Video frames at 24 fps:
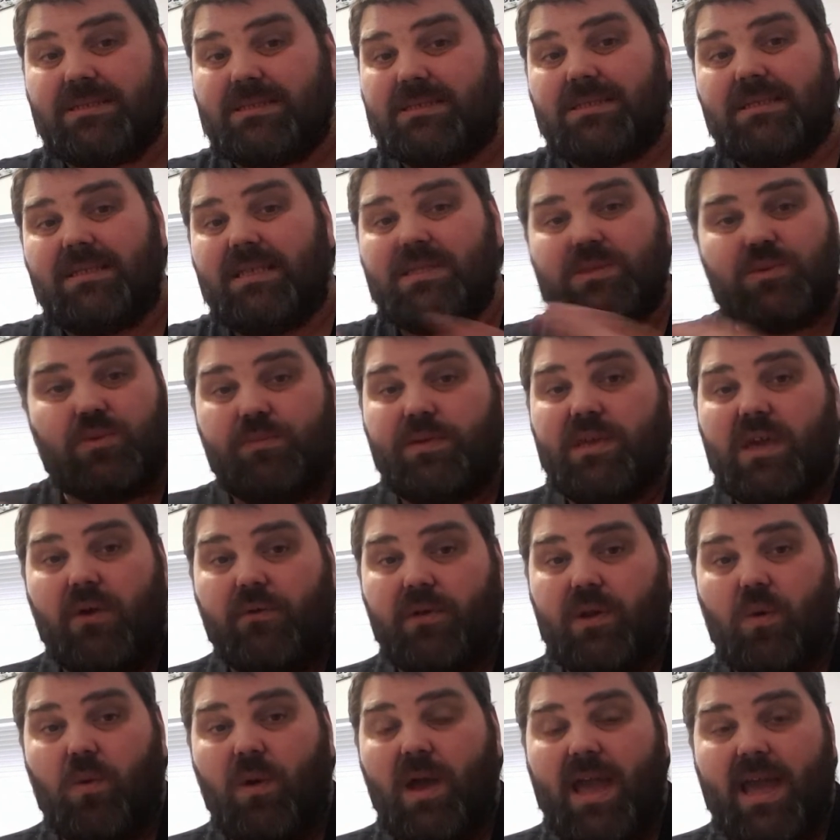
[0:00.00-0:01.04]
So this will be
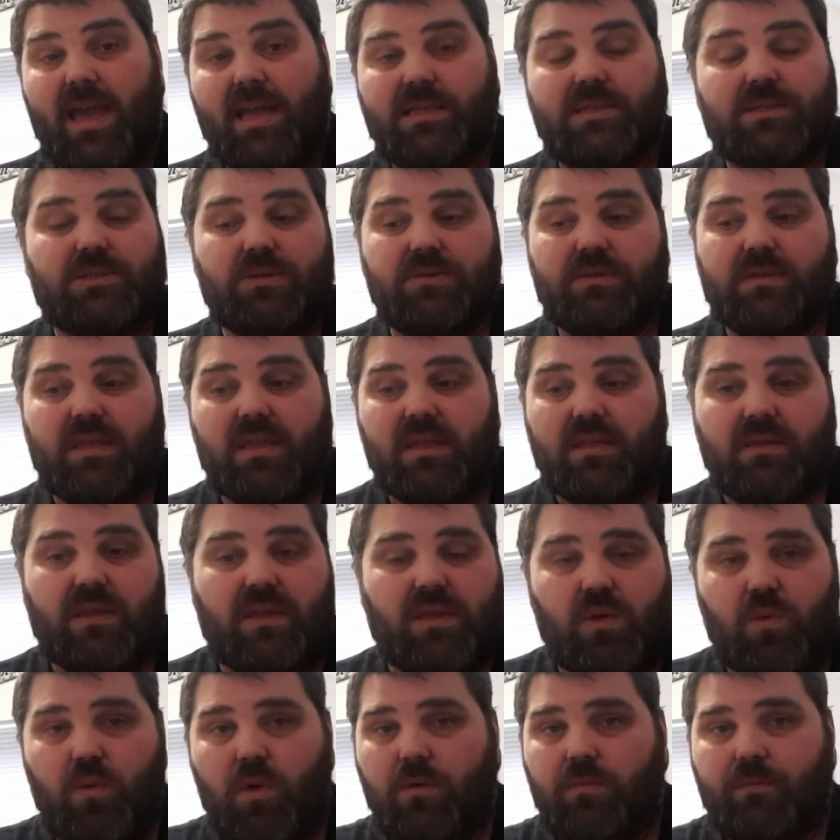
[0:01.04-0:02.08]
going away. So
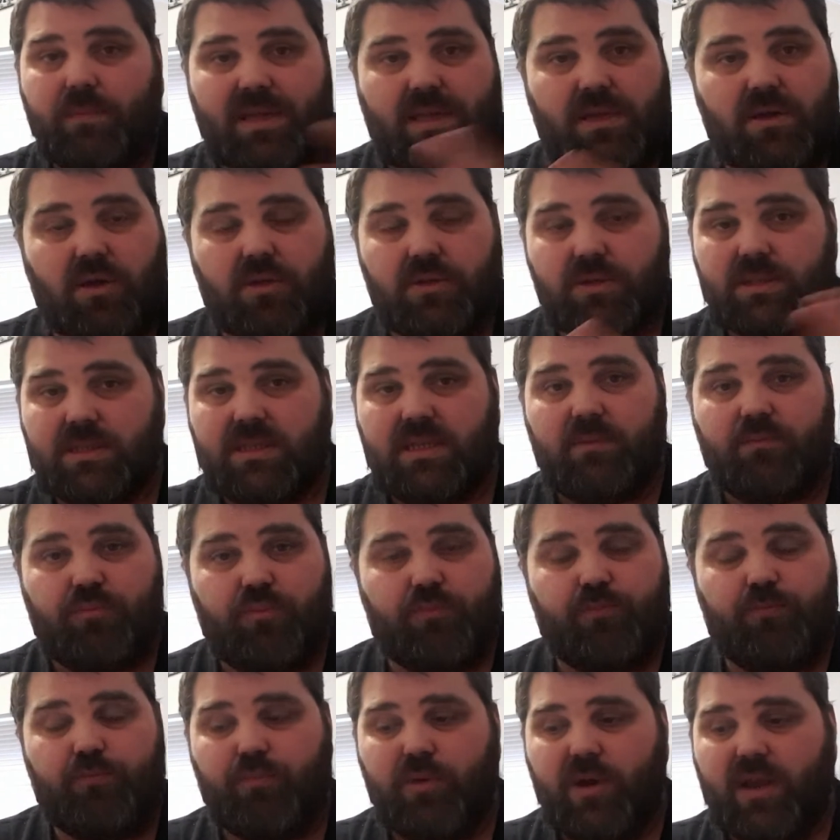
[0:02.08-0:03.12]
you won't be constantly
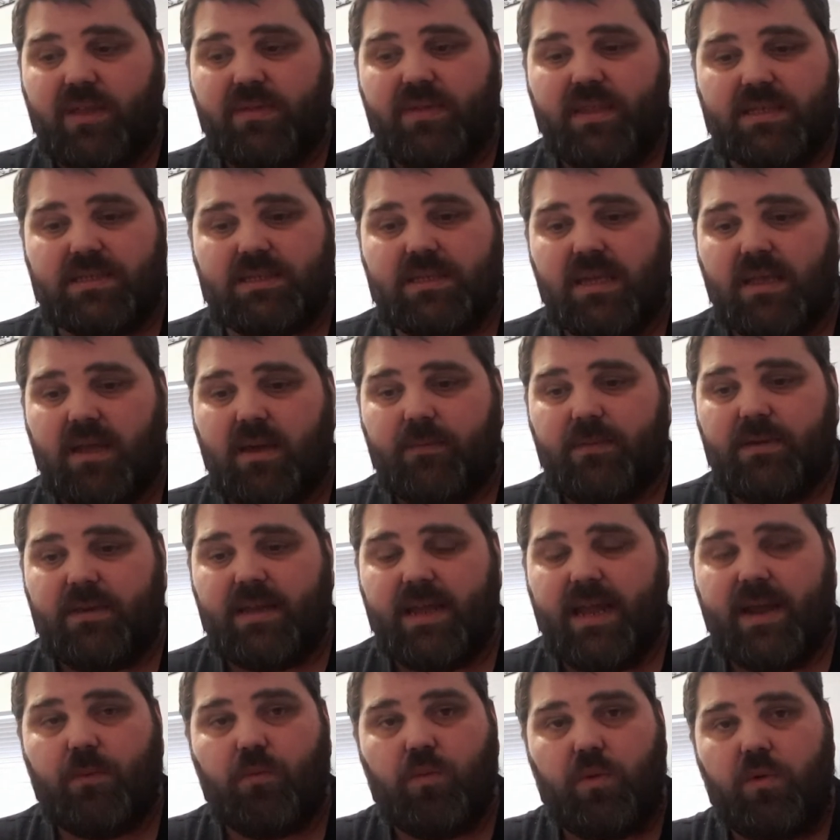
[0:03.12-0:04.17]
bringing this thing up and
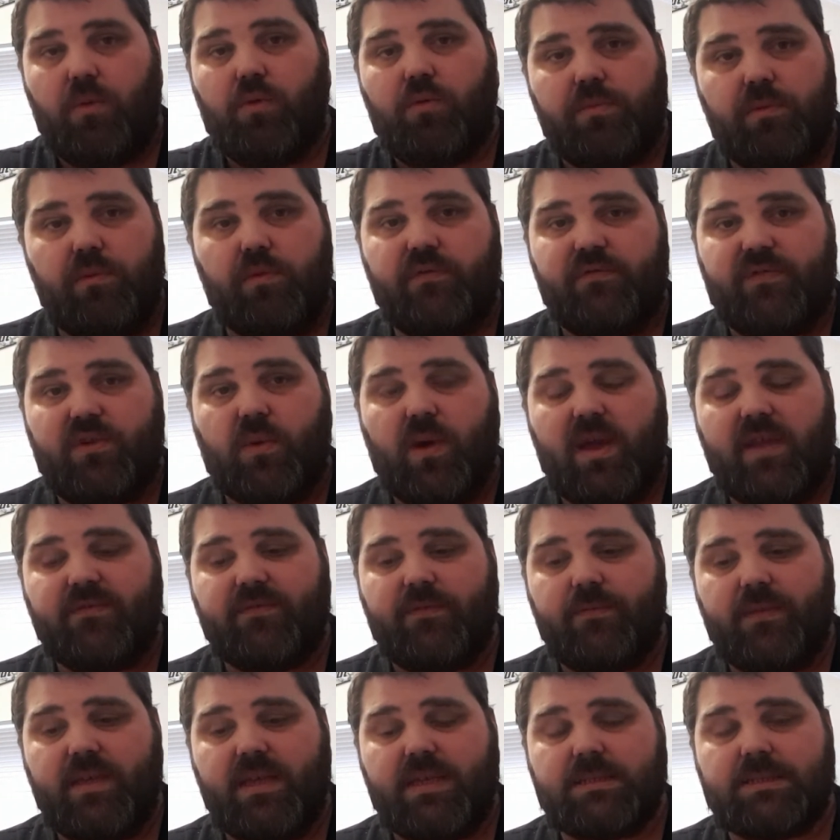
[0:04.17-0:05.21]
down. We will be moving away
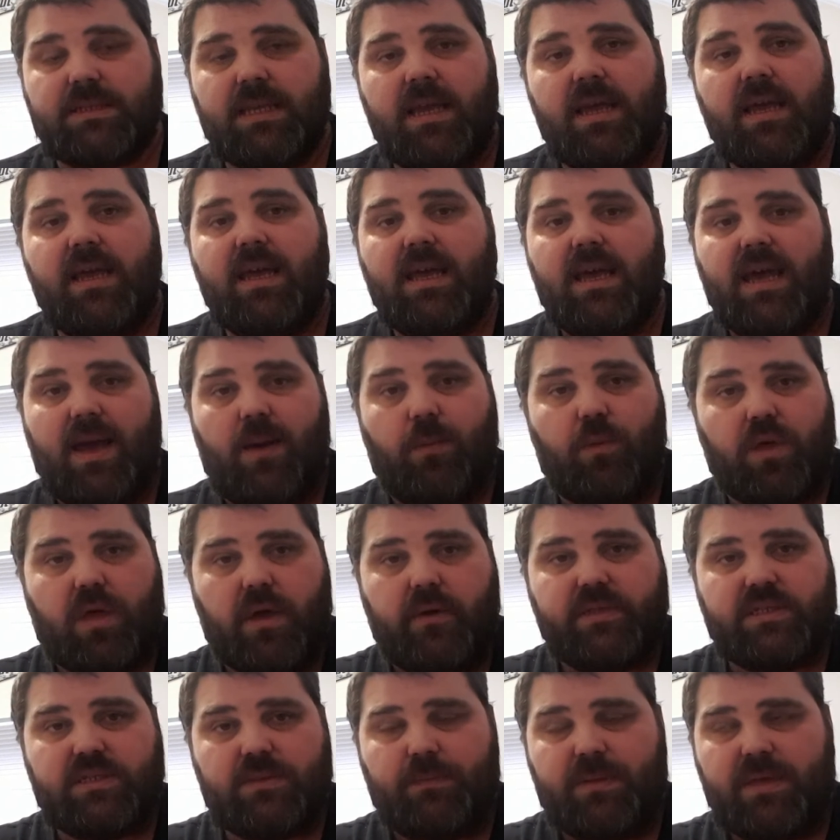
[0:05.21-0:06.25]
from this. And we're
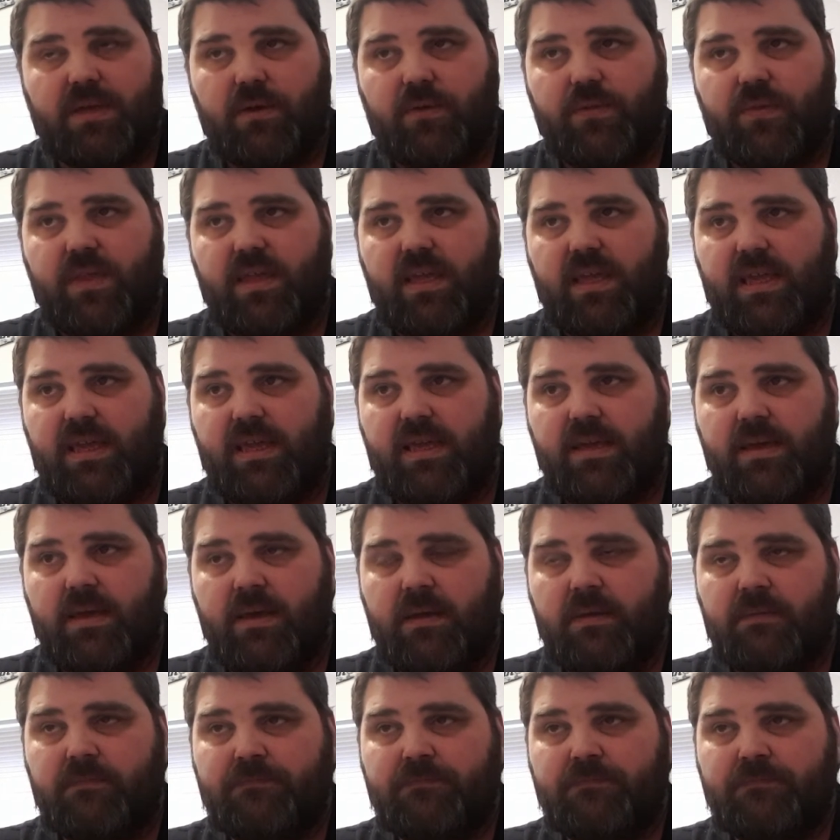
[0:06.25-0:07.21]
going to build the